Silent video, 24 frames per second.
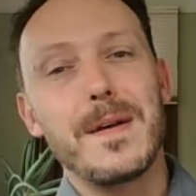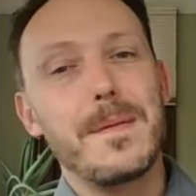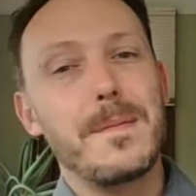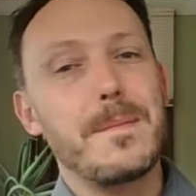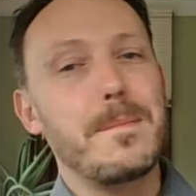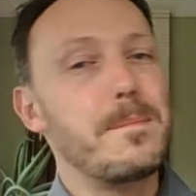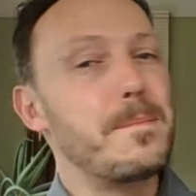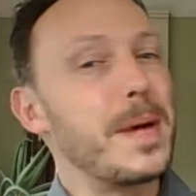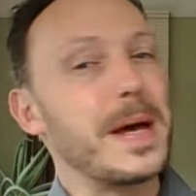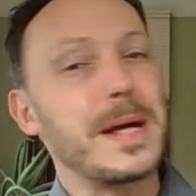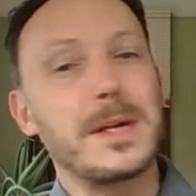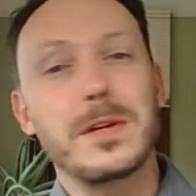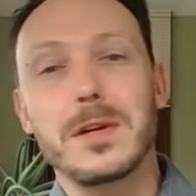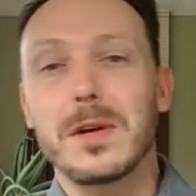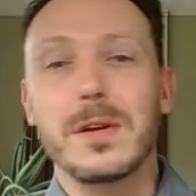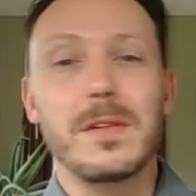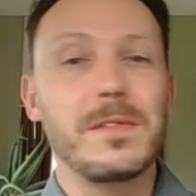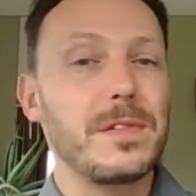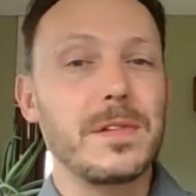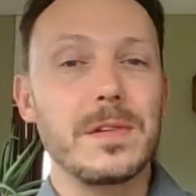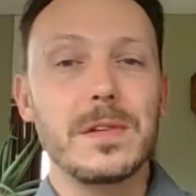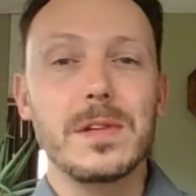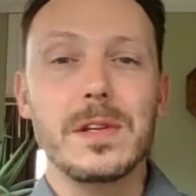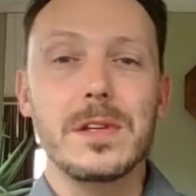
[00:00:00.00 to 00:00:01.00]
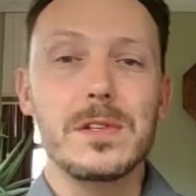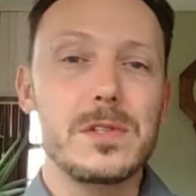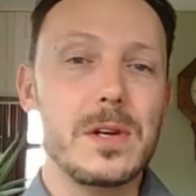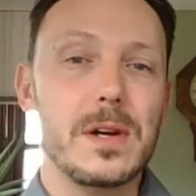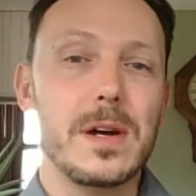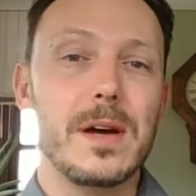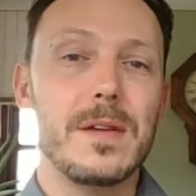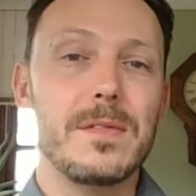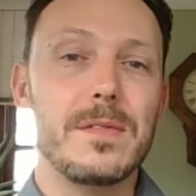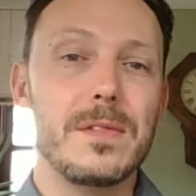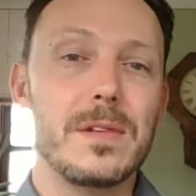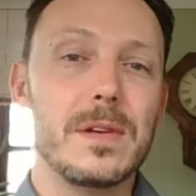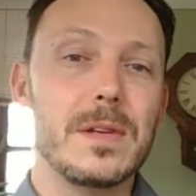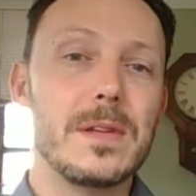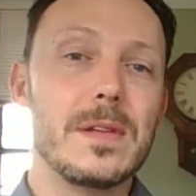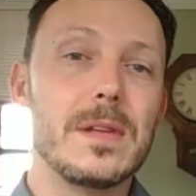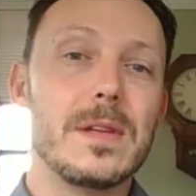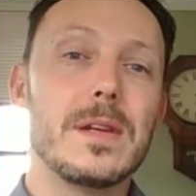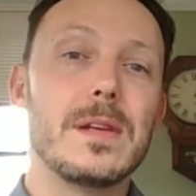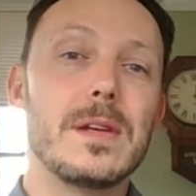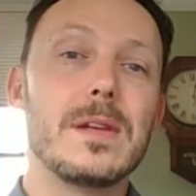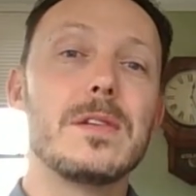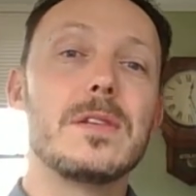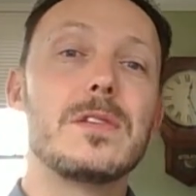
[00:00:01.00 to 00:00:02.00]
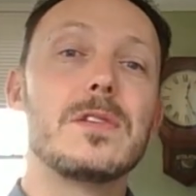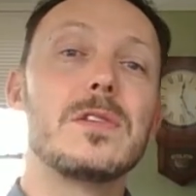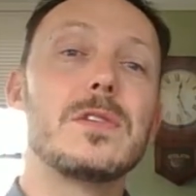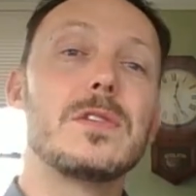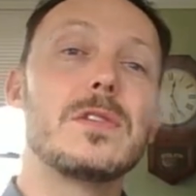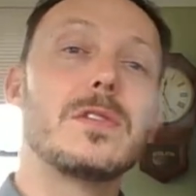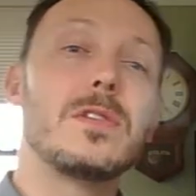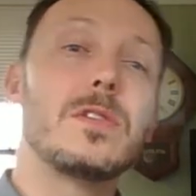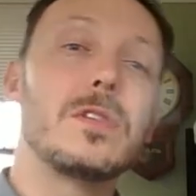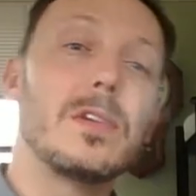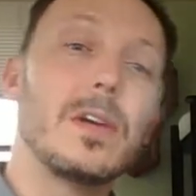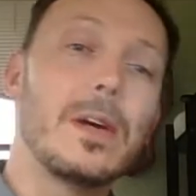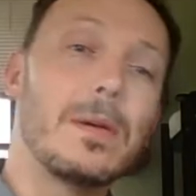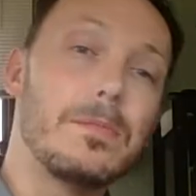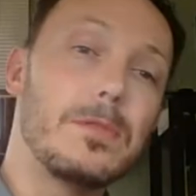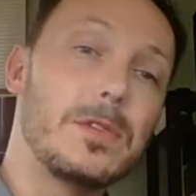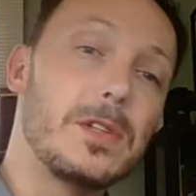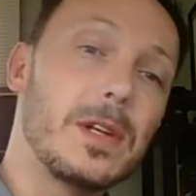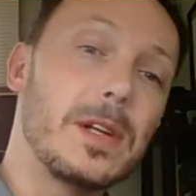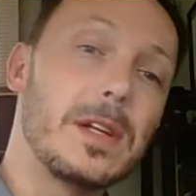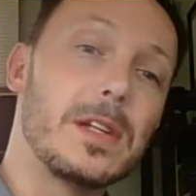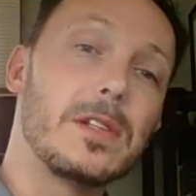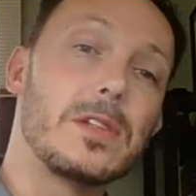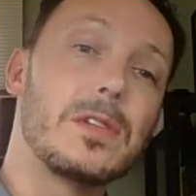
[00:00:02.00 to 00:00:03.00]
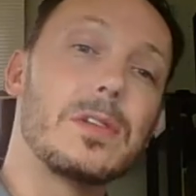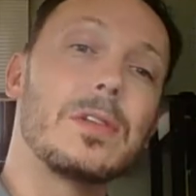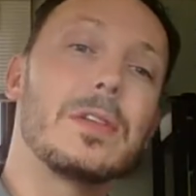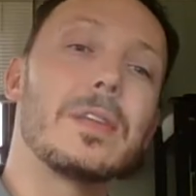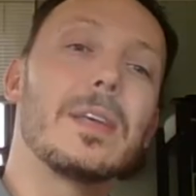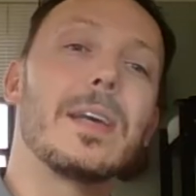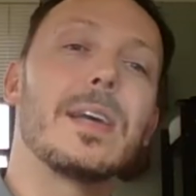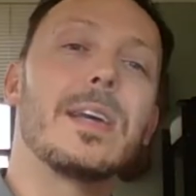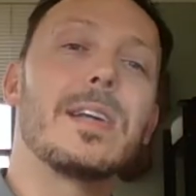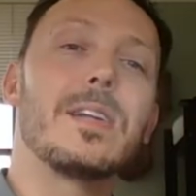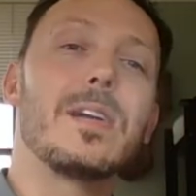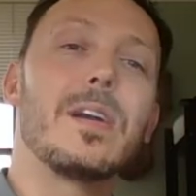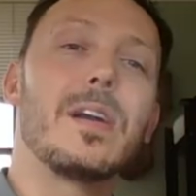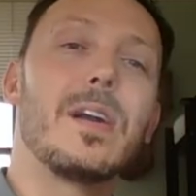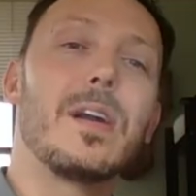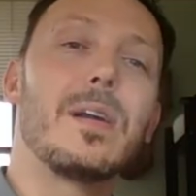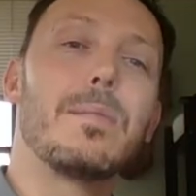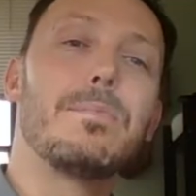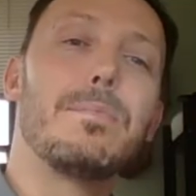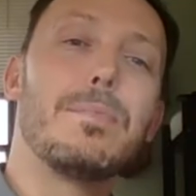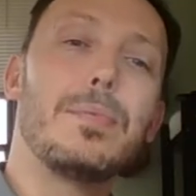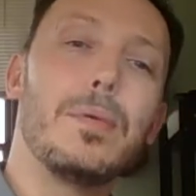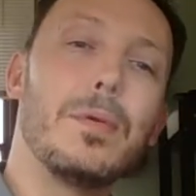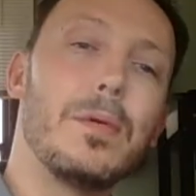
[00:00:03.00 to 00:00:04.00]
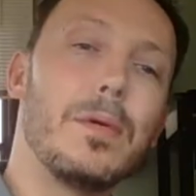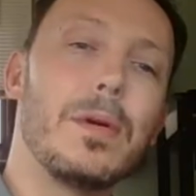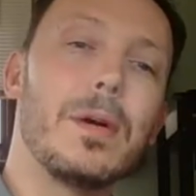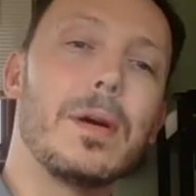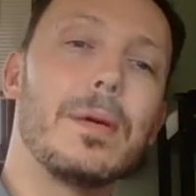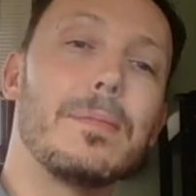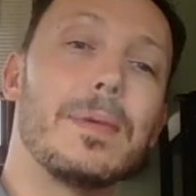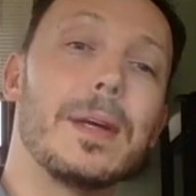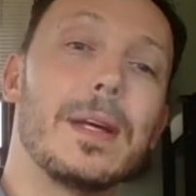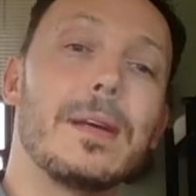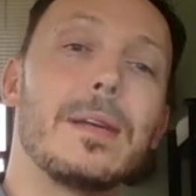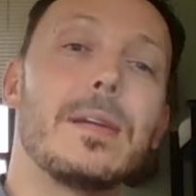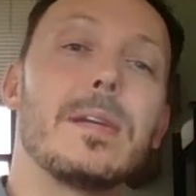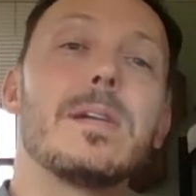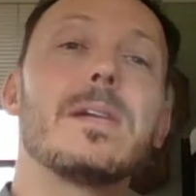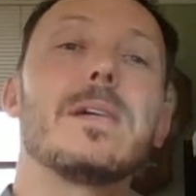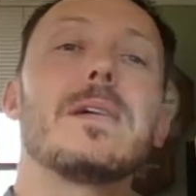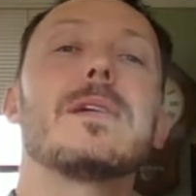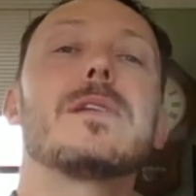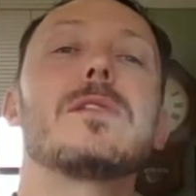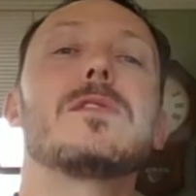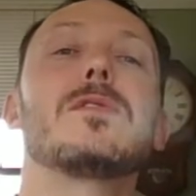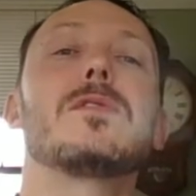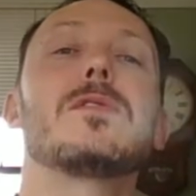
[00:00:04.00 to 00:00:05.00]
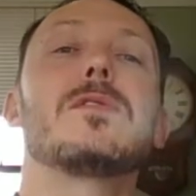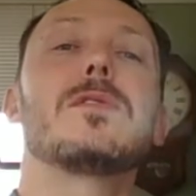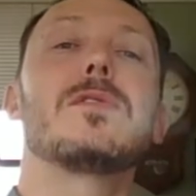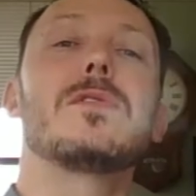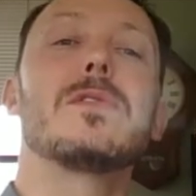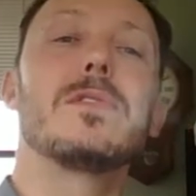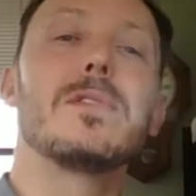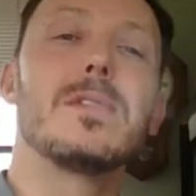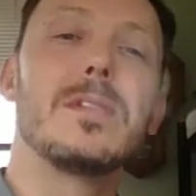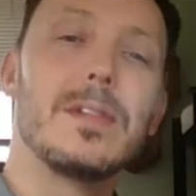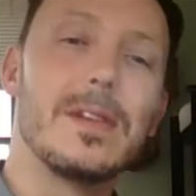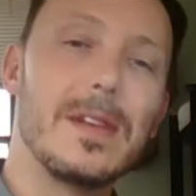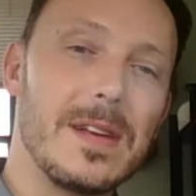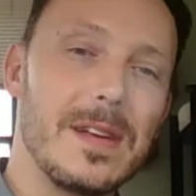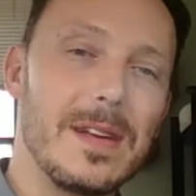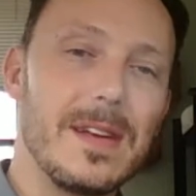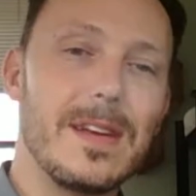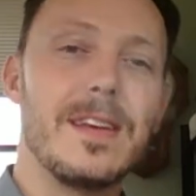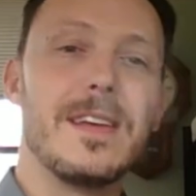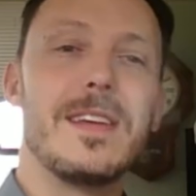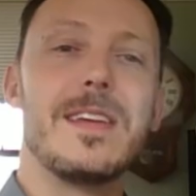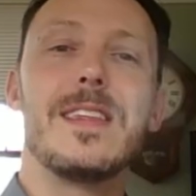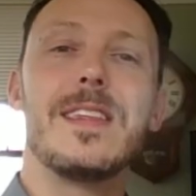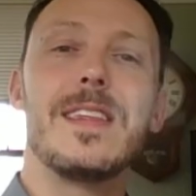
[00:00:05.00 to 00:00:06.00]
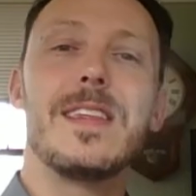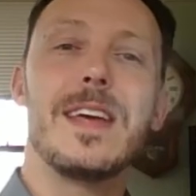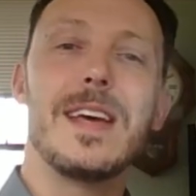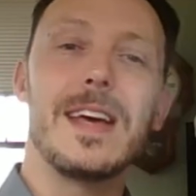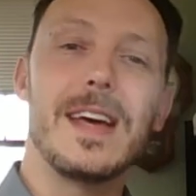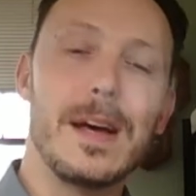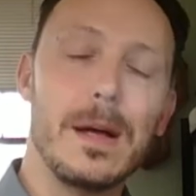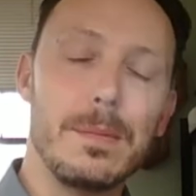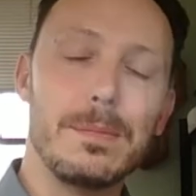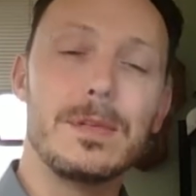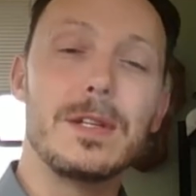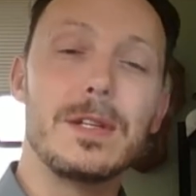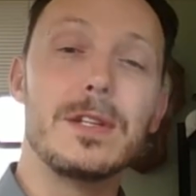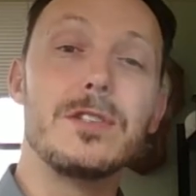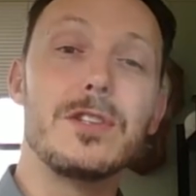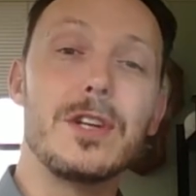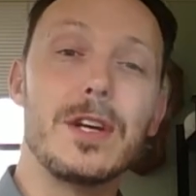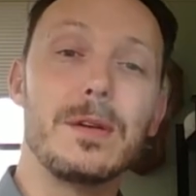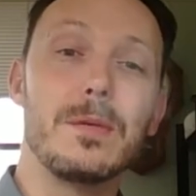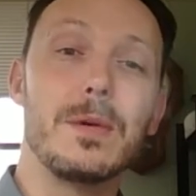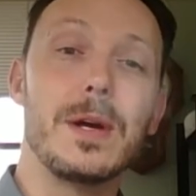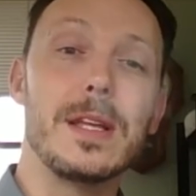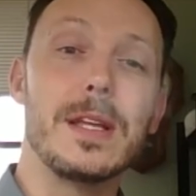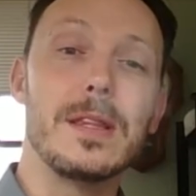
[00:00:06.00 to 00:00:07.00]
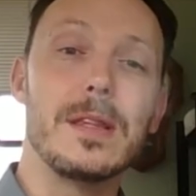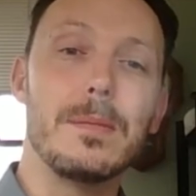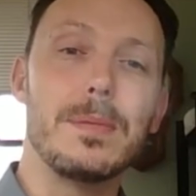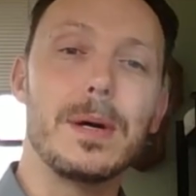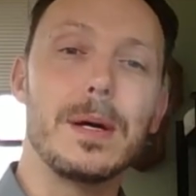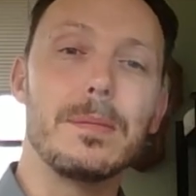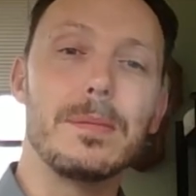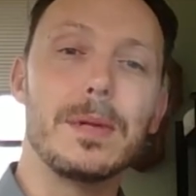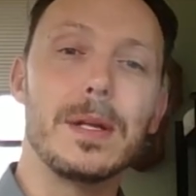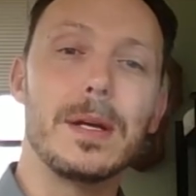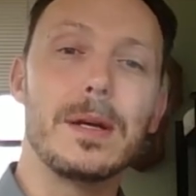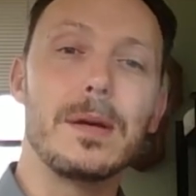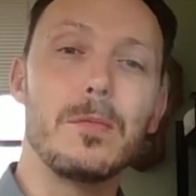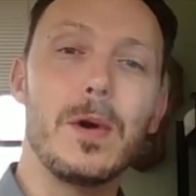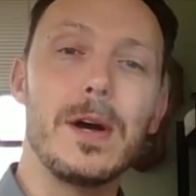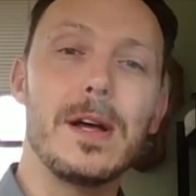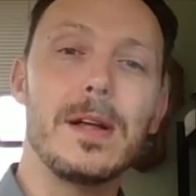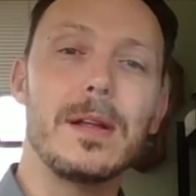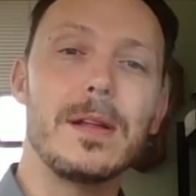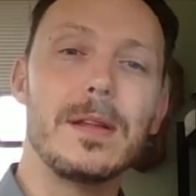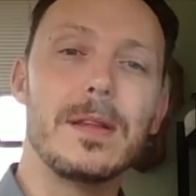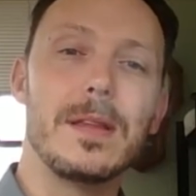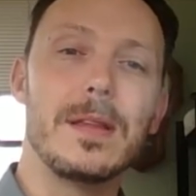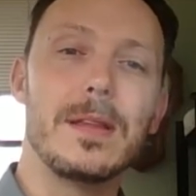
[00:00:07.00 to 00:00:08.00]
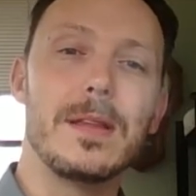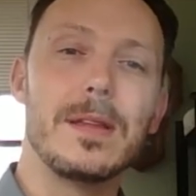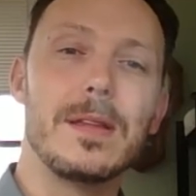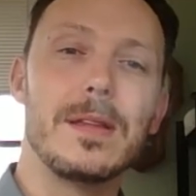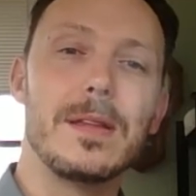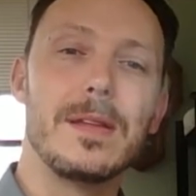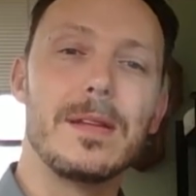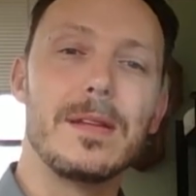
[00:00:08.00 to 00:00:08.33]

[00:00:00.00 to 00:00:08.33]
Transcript: better for the sovereign than subjects that are poor because they help to generate the public wealth